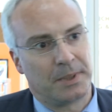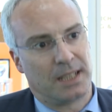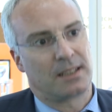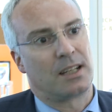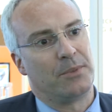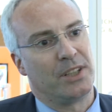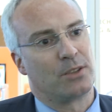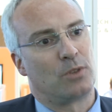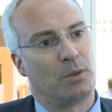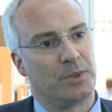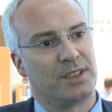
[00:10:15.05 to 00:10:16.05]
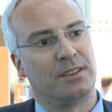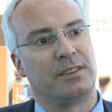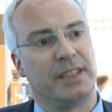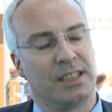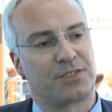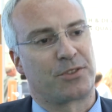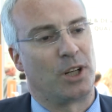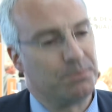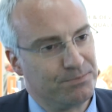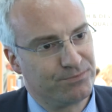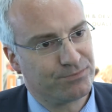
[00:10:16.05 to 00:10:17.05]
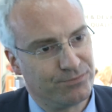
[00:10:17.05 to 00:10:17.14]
Where are coming the raw materials from?